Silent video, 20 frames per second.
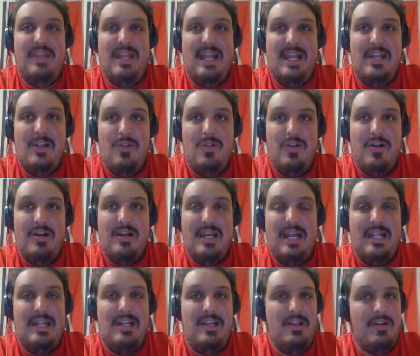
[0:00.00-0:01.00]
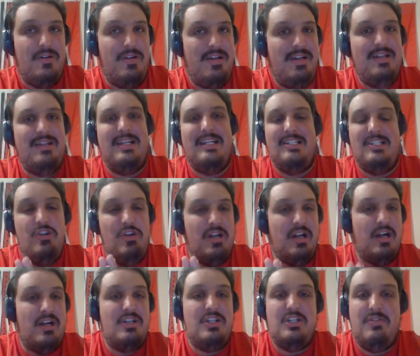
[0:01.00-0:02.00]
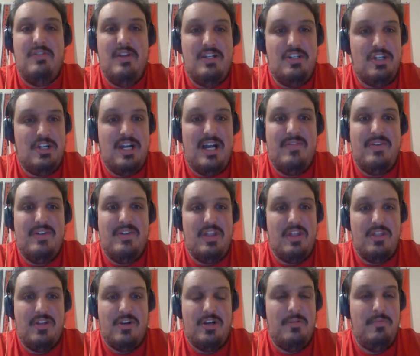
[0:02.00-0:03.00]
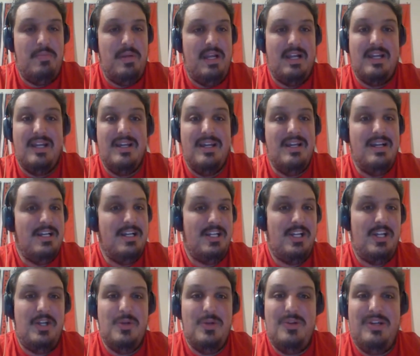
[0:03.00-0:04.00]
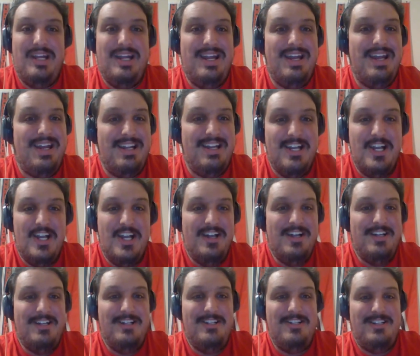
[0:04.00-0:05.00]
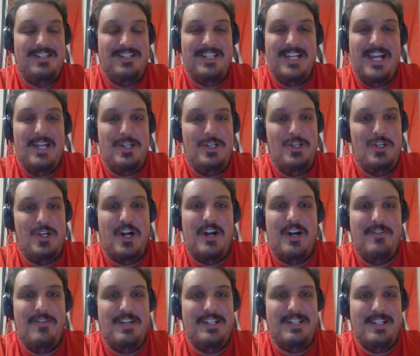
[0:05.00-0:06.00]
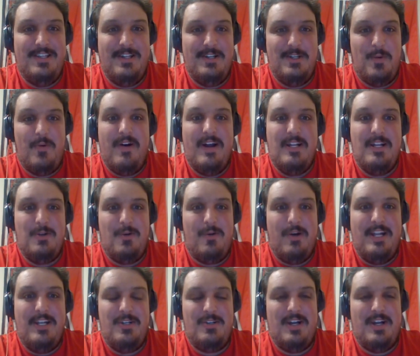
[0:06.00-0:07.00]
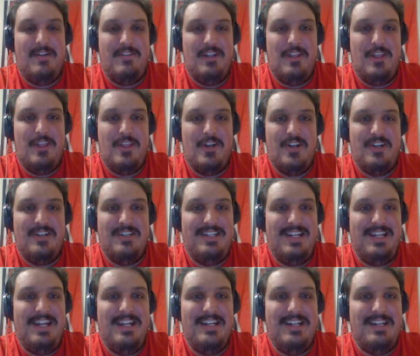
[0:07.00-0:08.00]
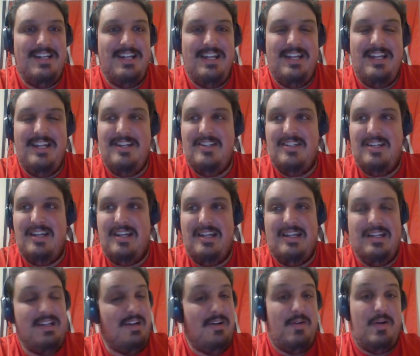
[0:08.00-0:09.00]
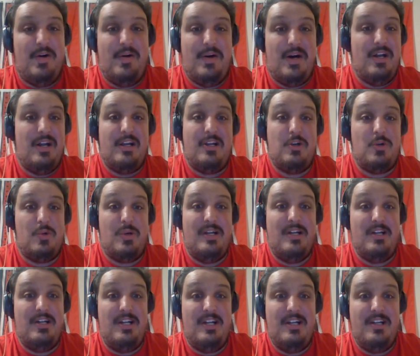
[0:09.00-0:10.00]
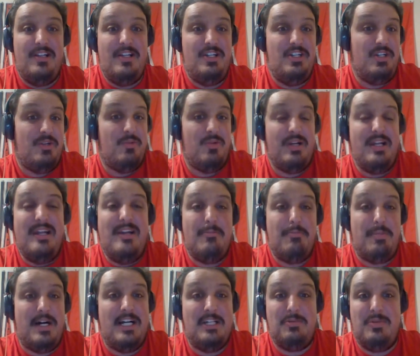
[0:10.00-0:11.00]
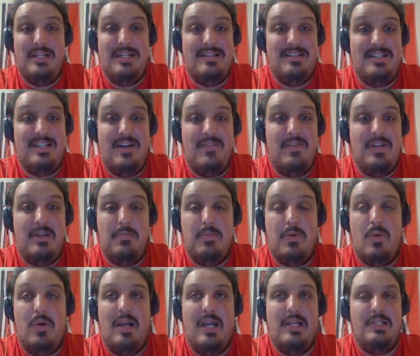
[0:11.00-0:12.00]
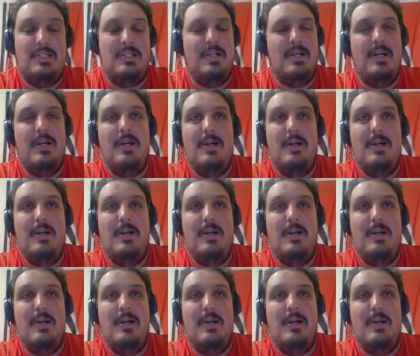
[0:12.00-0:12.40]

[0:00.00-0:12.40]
And you look, and, you know, you like so you get Andrei Svechnikov at the third pick. You get Seth Jarvis in the twenty twenty draft at thirteen, and he's on a career year this year where he could possibly hit seventy points.